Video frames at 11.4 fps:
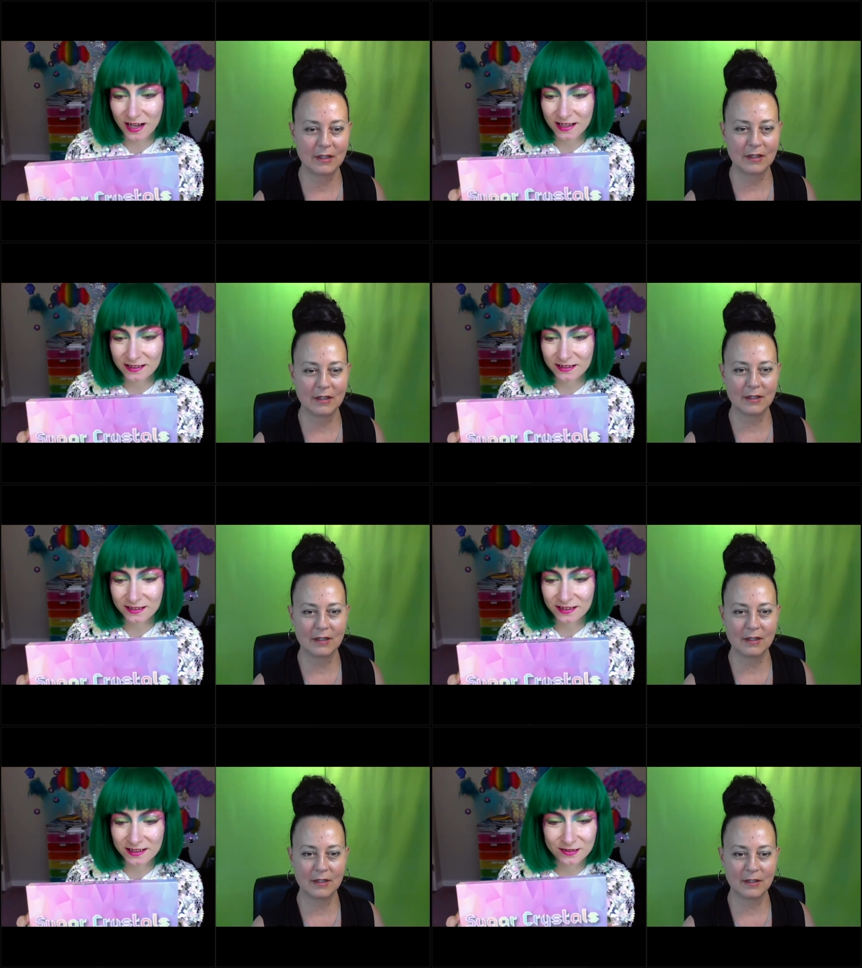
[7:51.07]

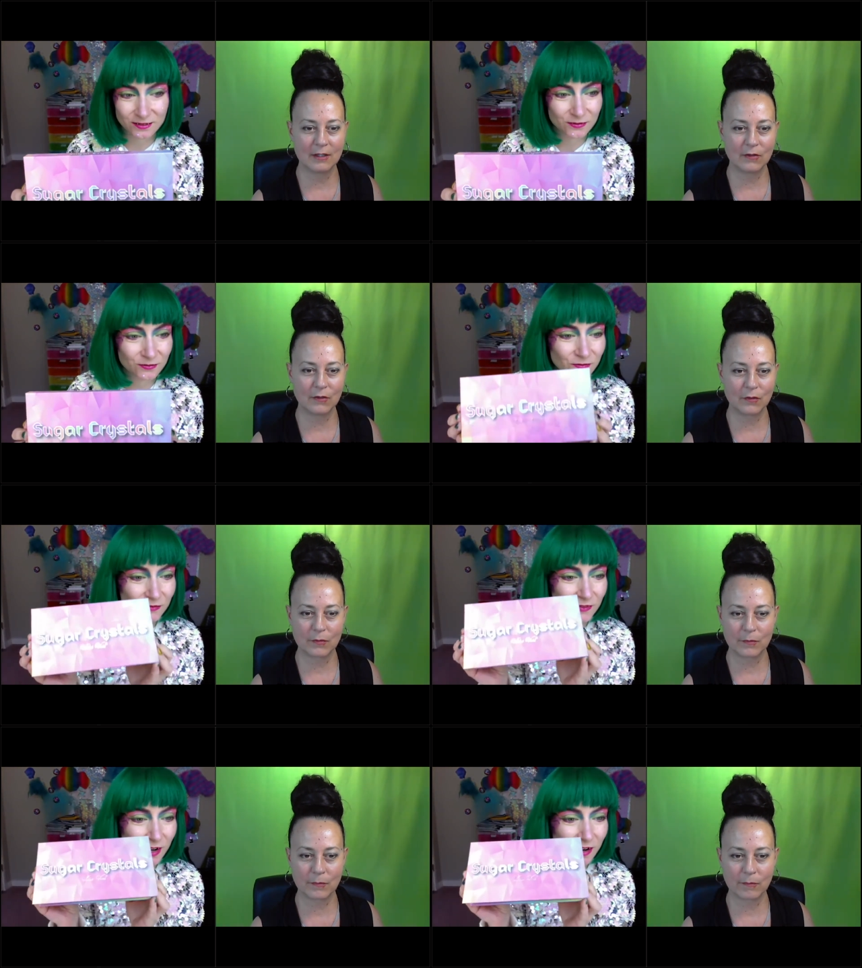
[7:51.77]
Speaker 1: Violet
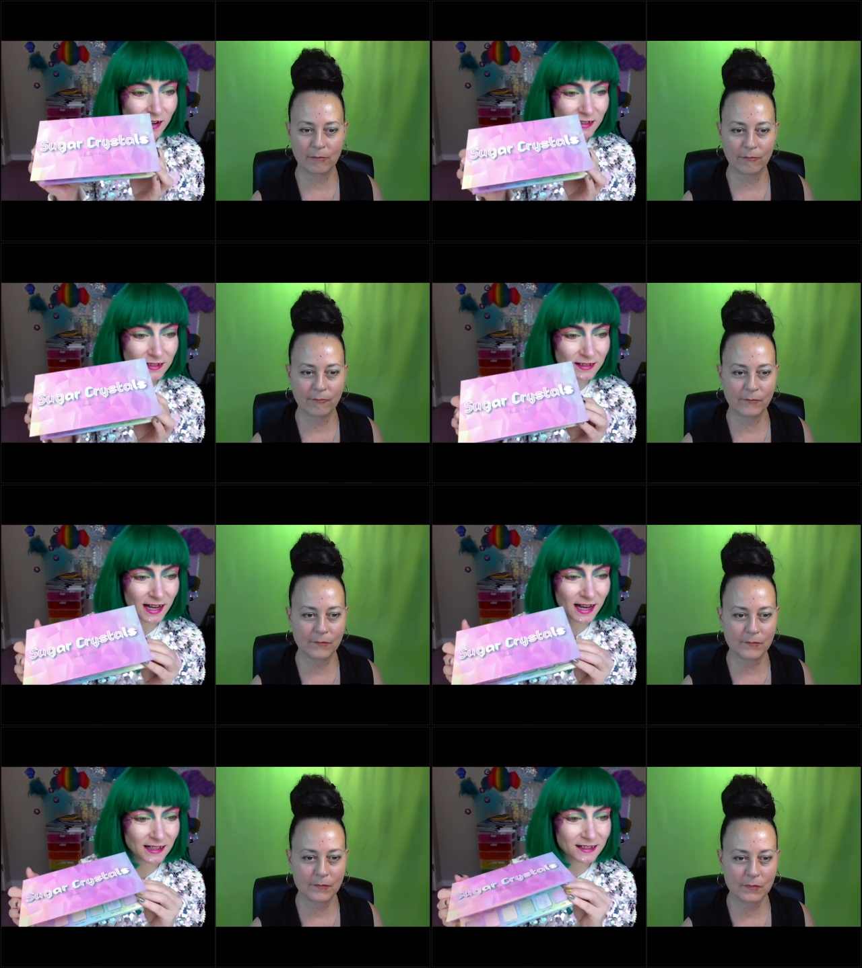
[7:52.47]
Voss,
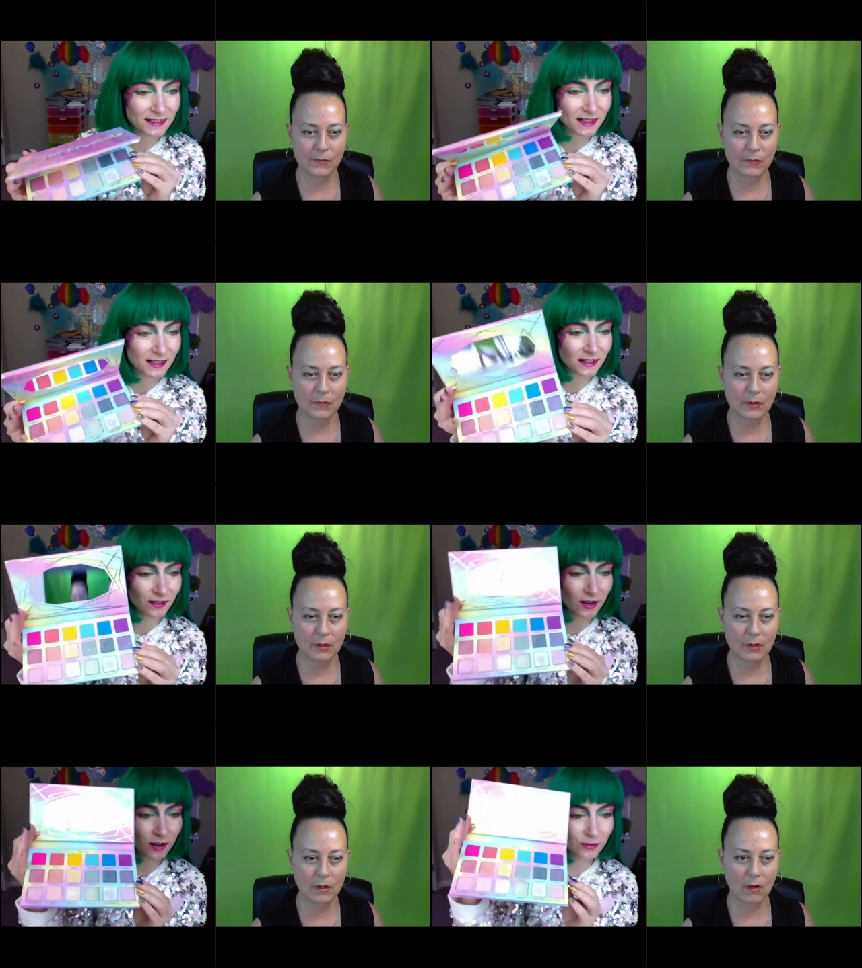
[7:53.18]
has
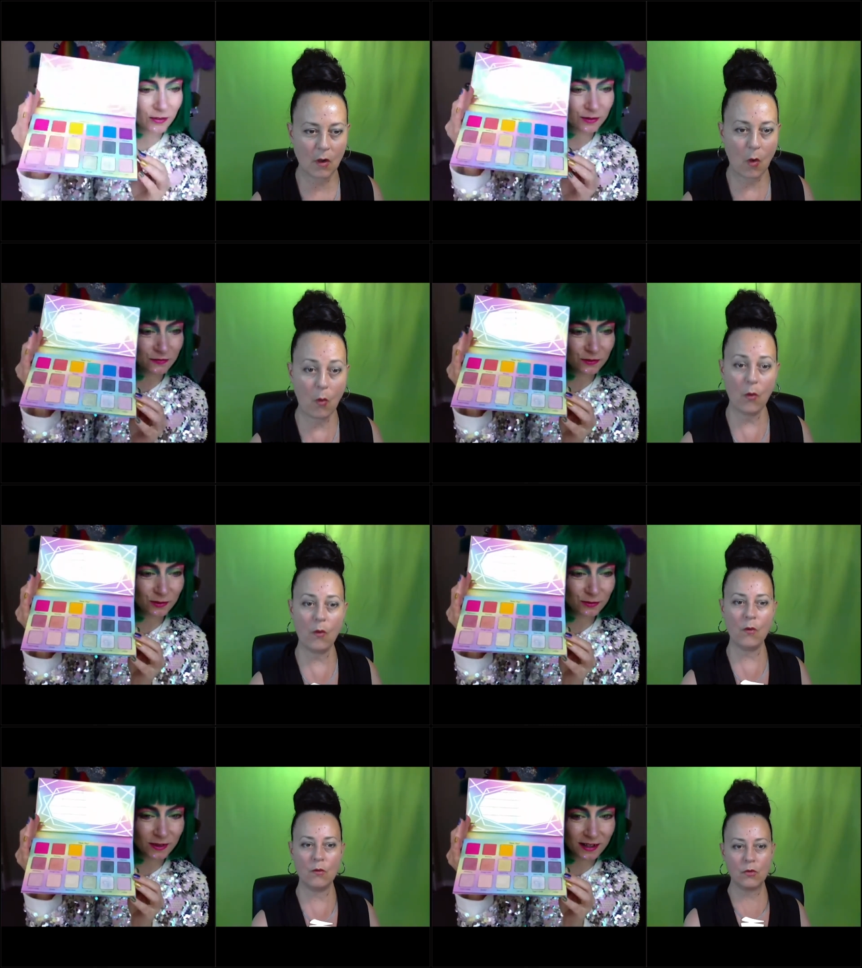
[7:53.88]

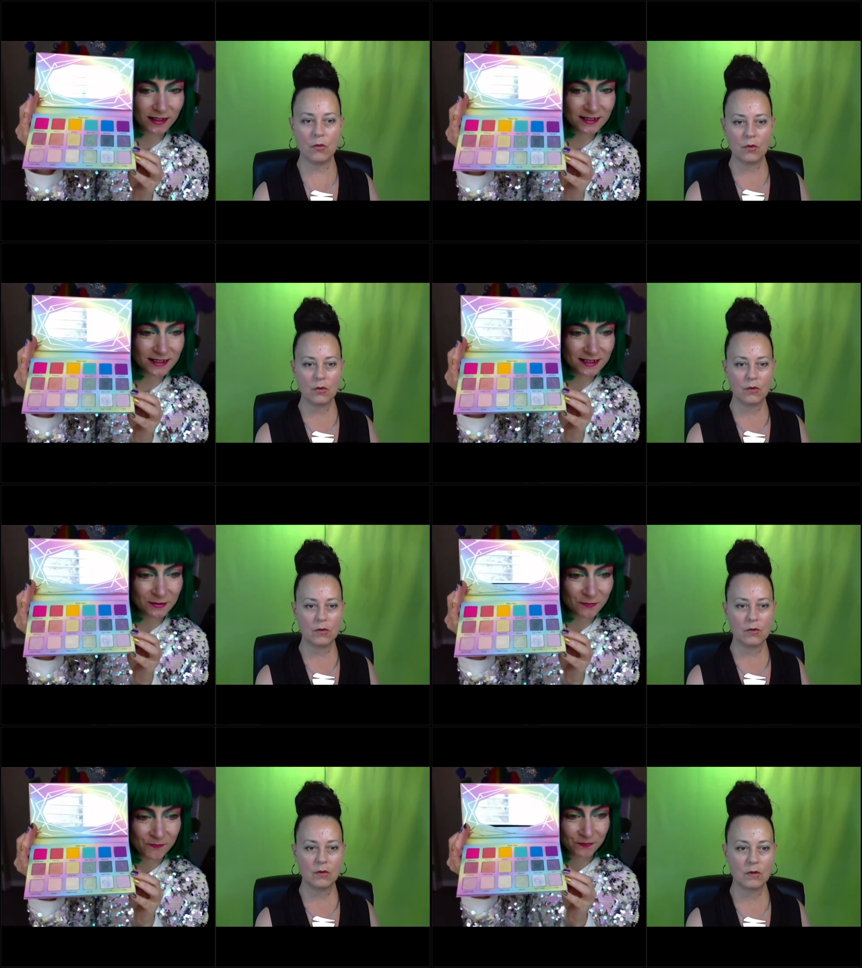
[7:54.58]
colorful Ooh.
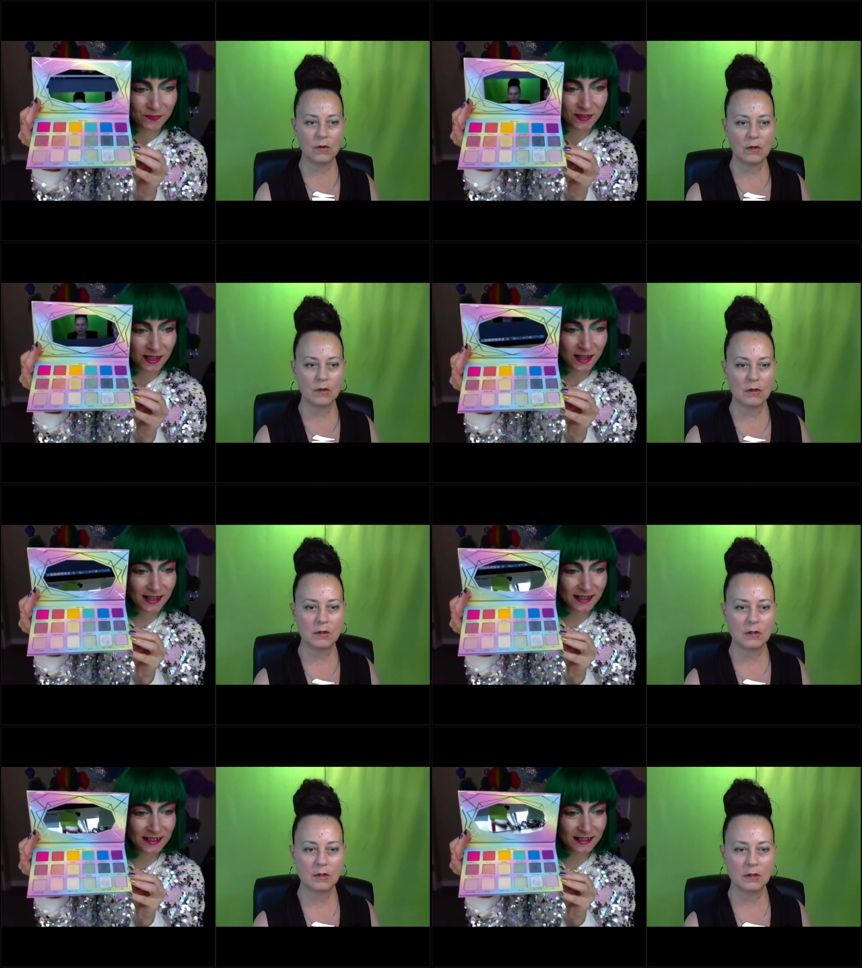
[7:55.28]
ones,
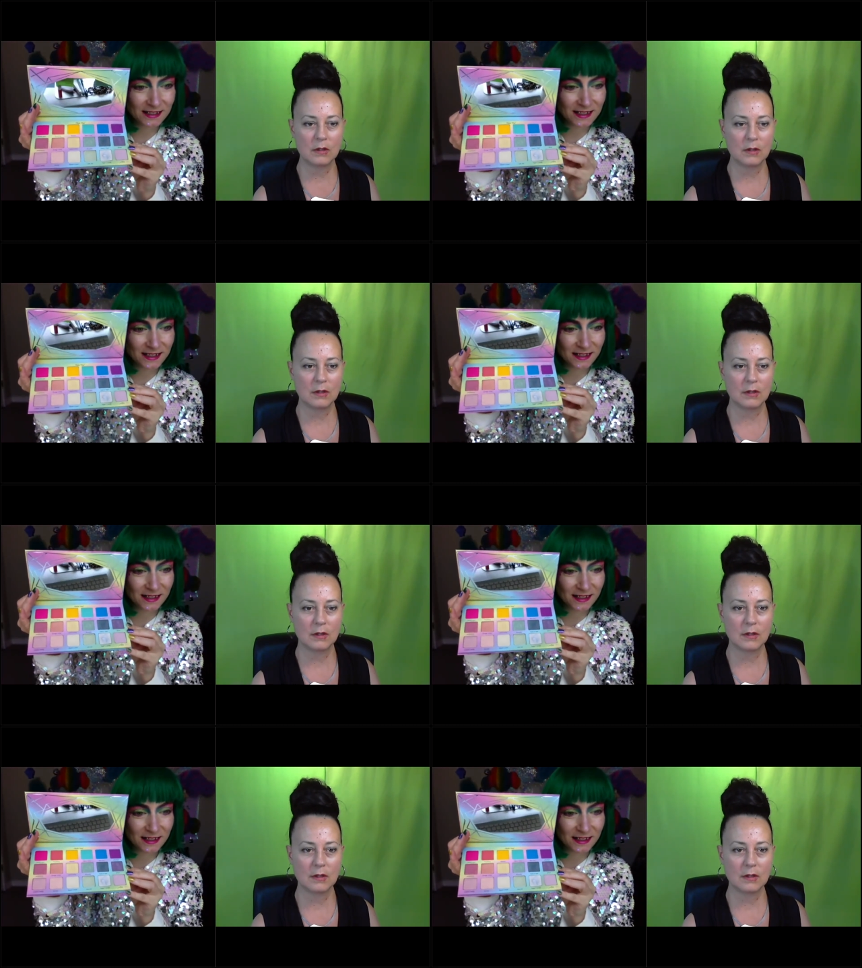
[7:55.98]
and